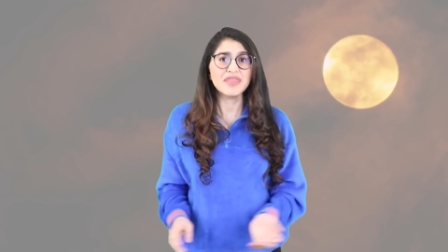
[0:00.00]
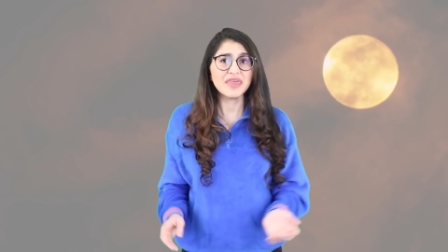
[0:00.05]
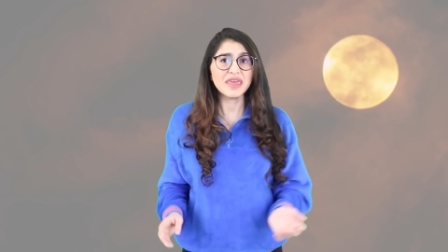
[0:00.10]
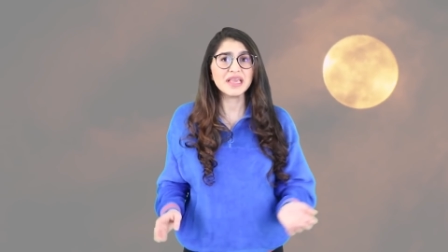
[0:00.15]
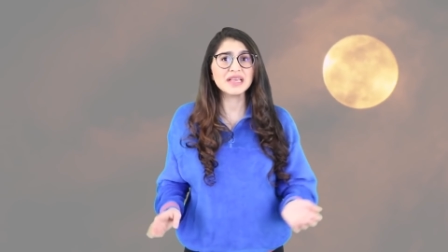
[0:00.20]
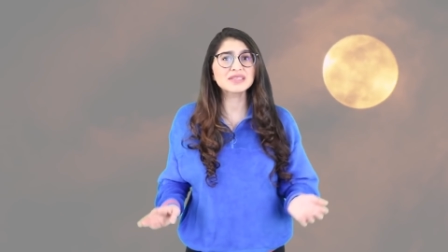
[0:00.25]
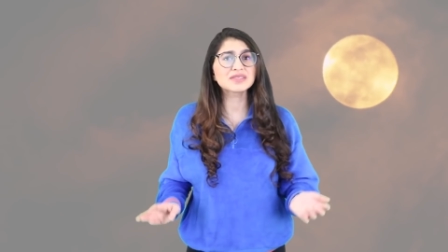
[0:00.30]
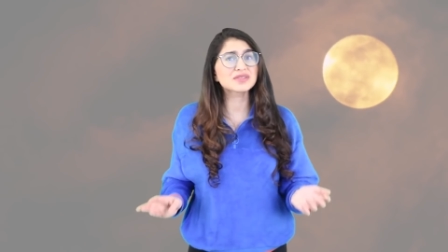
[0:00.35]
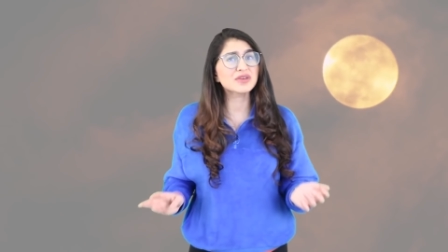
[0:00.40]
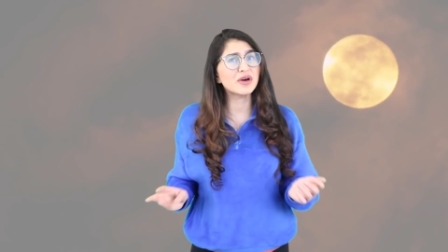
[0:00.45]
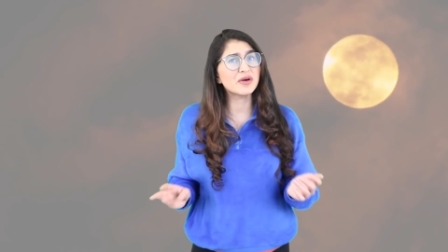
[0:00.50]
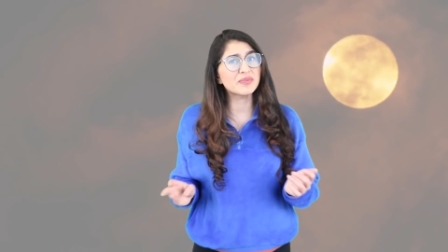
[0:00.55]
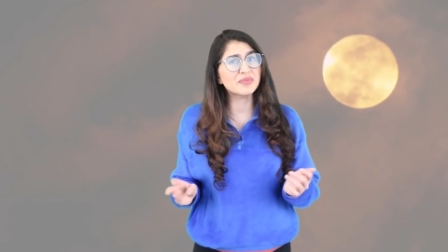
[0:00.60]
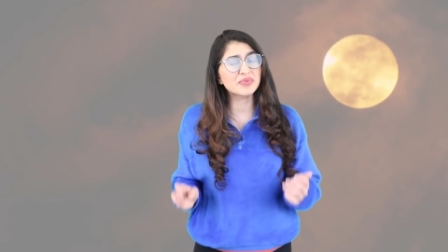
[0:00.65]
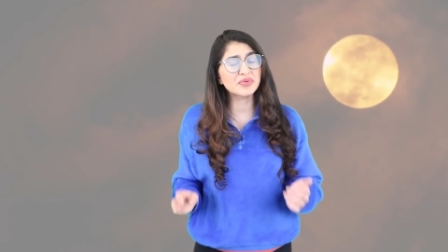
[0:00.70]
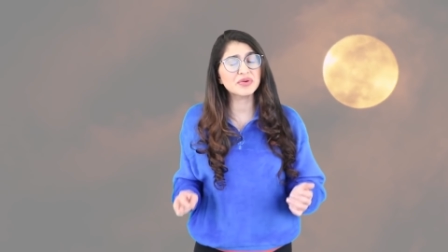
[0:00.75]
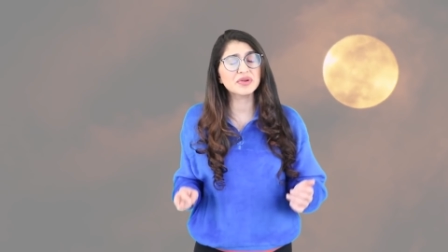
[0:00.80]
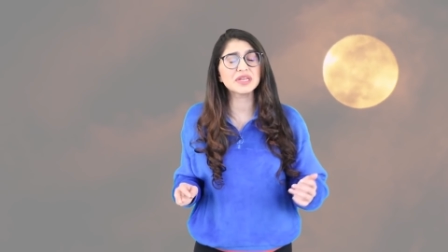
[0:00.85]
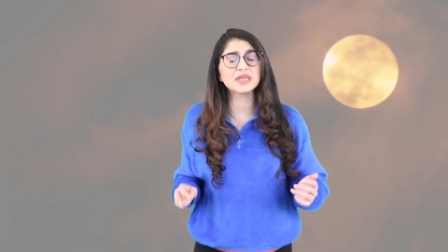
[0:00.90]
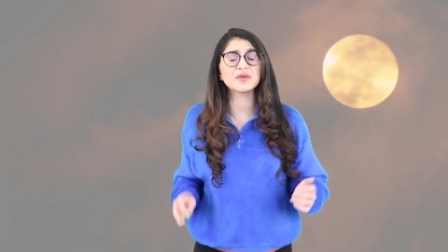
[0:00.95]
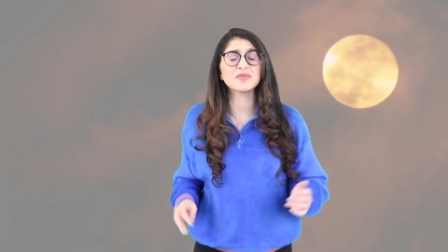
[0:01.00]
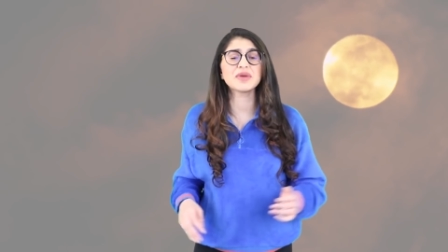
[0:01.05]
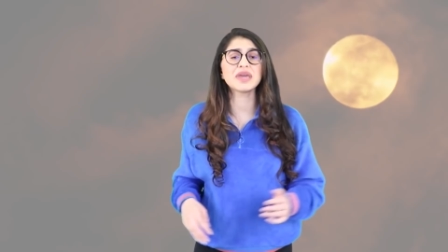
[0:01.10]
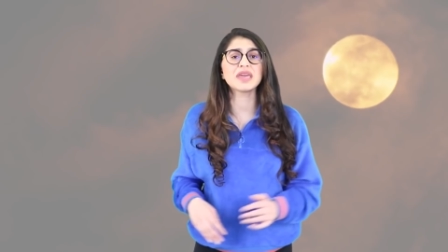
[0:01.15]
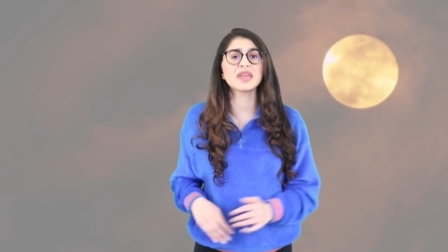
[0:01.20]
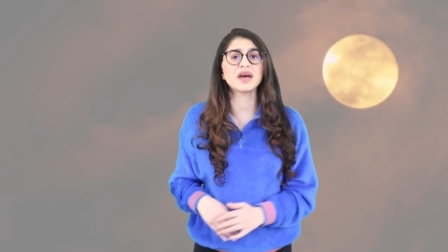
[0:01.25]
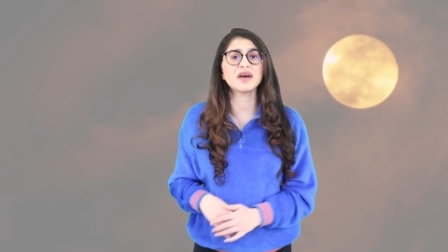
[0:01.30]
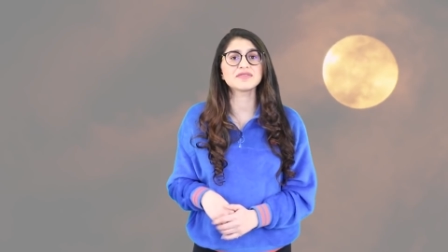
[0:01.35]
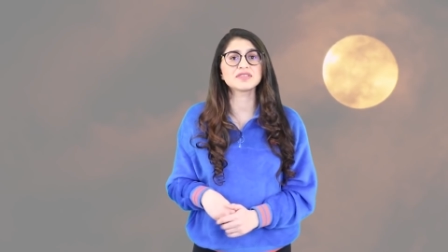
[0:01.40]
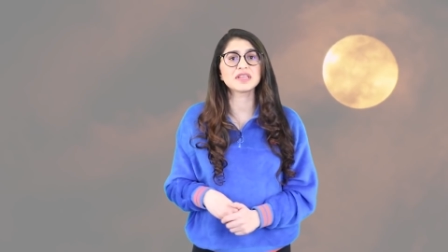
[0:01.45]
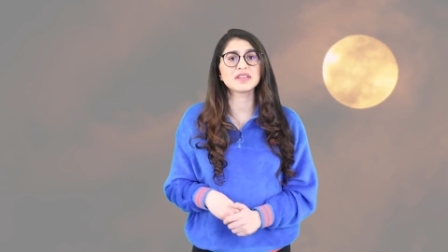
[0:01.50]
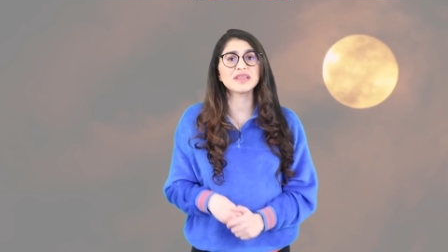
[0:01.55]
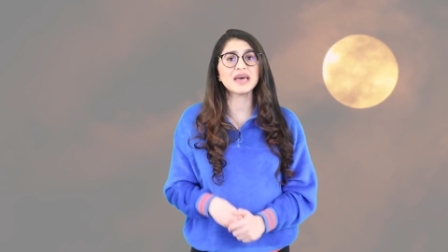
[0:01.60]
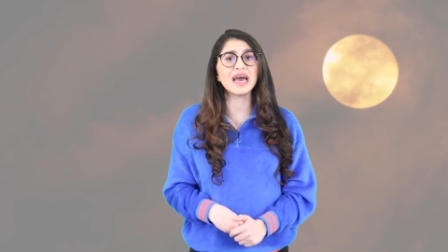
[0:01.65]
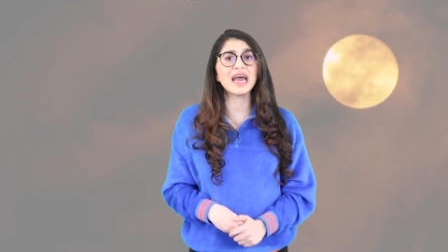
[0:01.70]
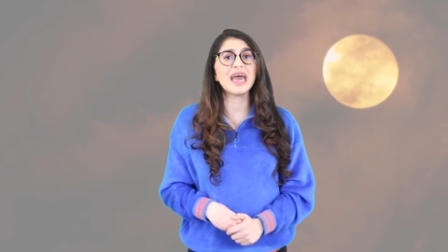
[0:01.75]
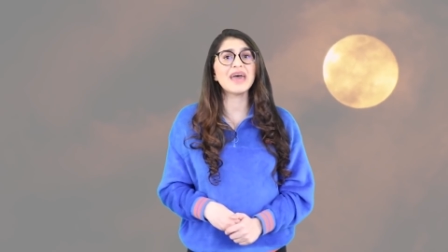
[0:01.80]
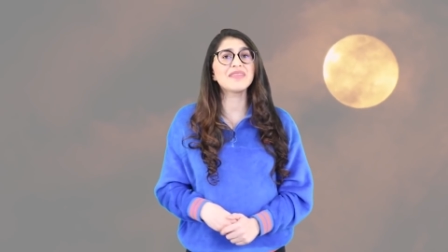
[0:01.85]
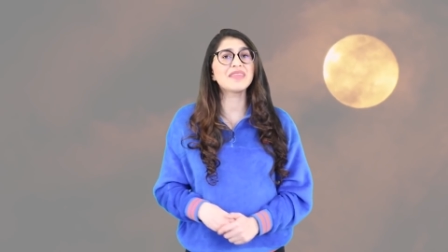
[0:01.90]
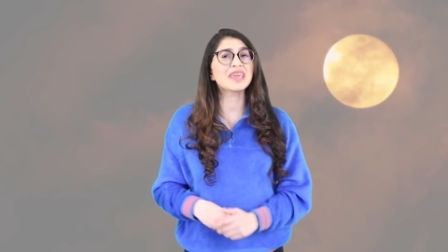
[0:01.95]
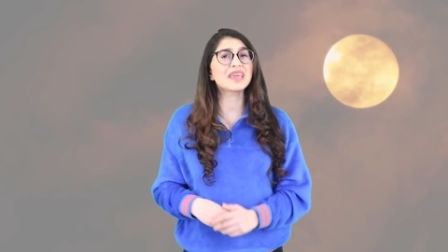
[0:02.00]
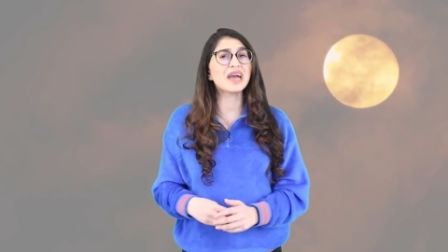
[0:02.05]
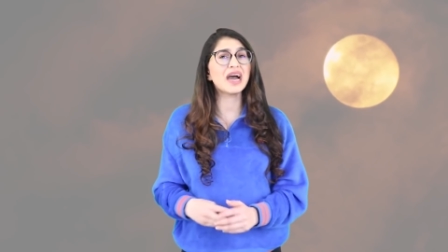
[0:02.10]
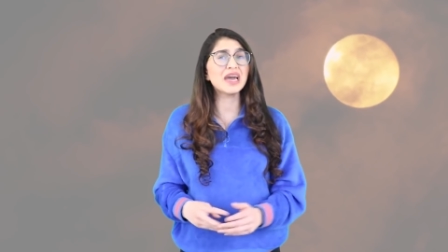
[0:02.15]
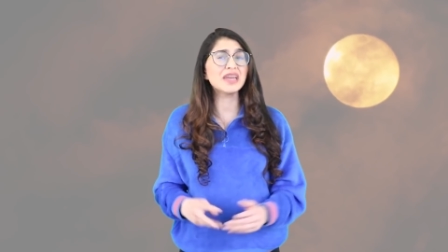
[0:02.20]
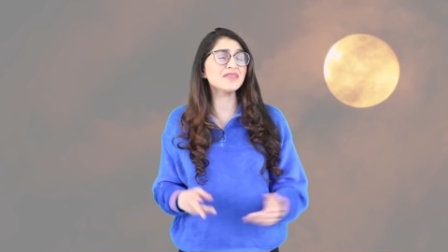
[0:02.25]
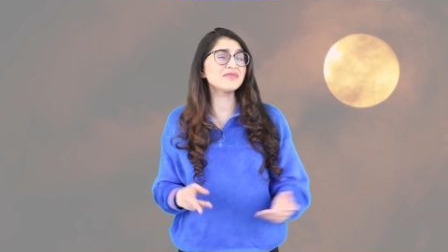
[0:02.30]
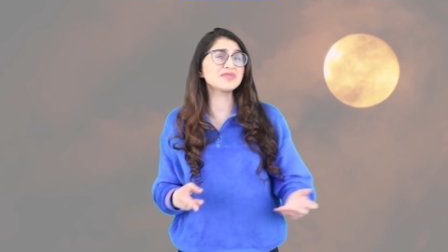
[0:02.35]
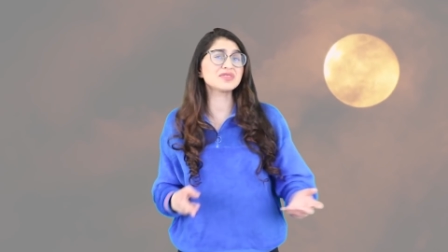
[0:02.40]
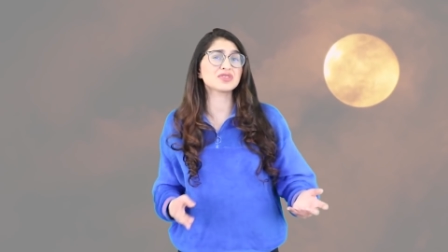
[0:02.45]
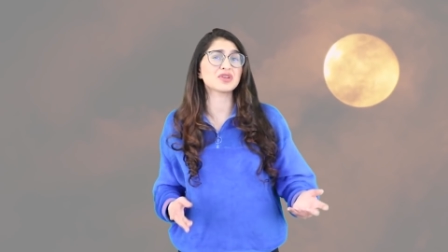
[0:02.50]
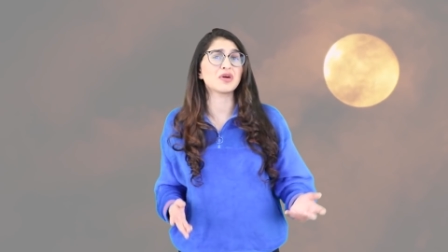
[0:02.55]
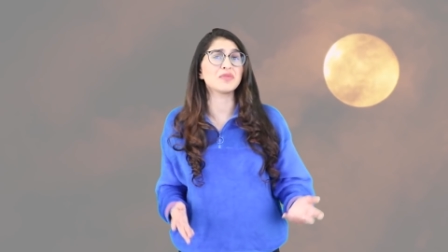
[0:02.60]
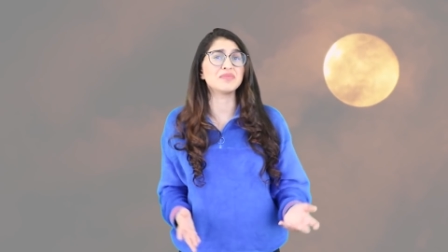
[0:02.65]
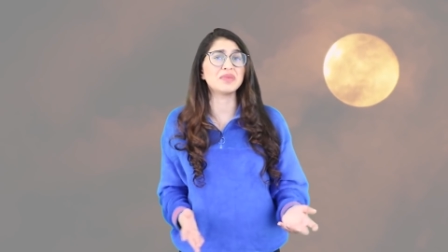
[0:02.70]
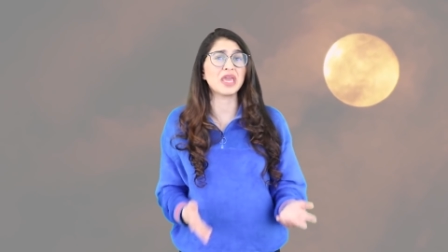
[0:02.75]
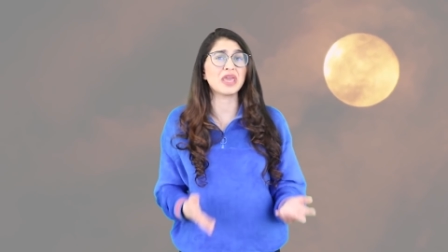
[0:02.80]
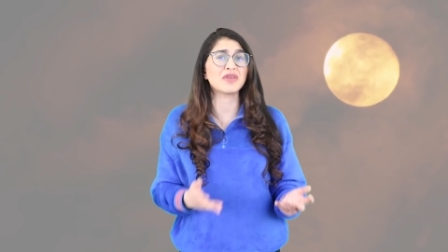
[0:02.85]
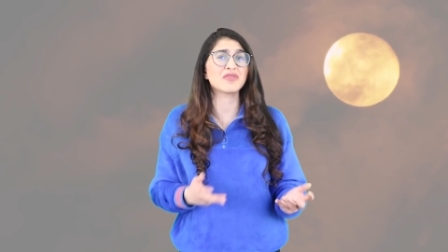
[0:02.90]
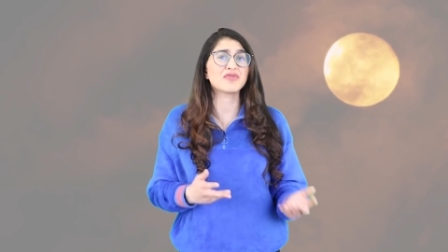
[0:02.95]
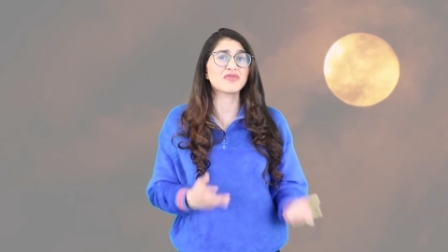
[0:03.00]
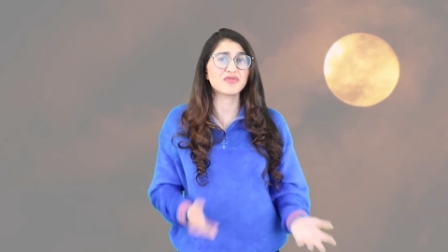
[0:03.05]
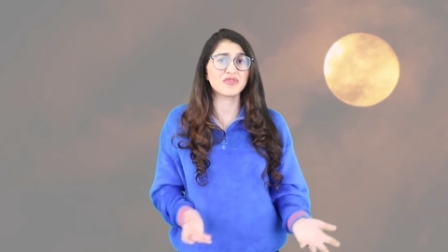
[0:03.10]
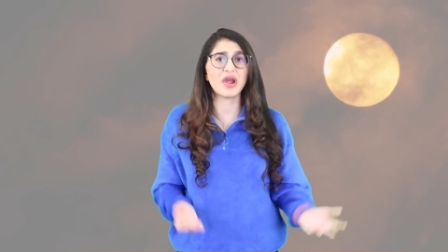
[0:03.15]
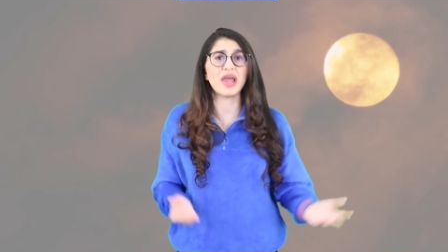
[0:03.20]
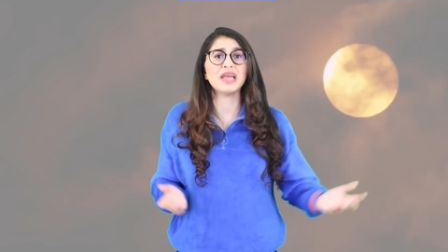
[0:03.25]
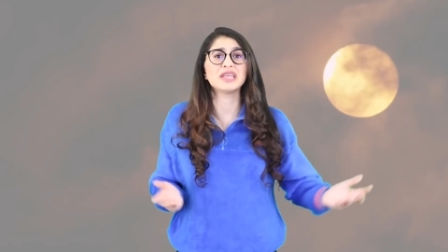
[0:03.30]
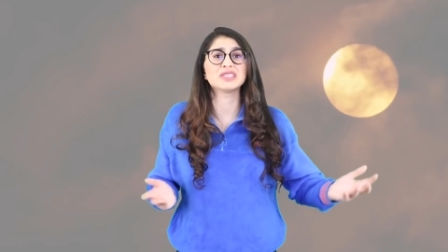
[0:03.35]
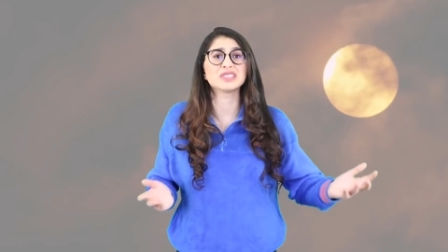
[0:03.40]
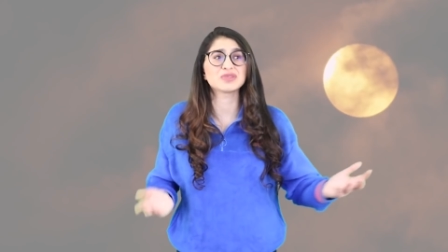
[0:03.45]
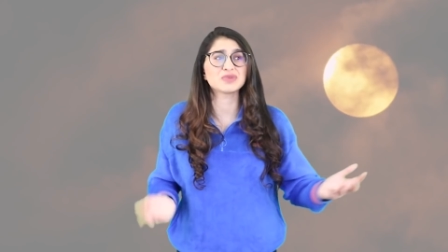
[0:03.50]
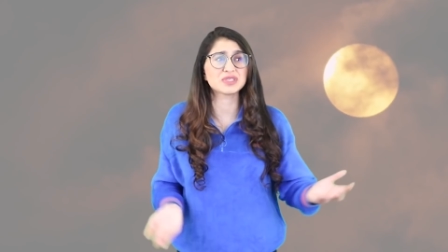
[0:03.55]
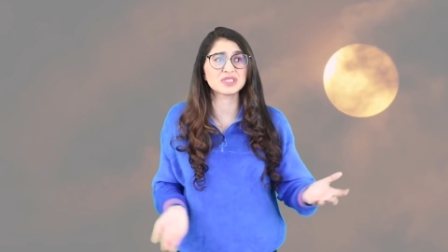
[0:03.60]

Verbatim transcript: Things got pretty weird after that and they kind of stopped being friends,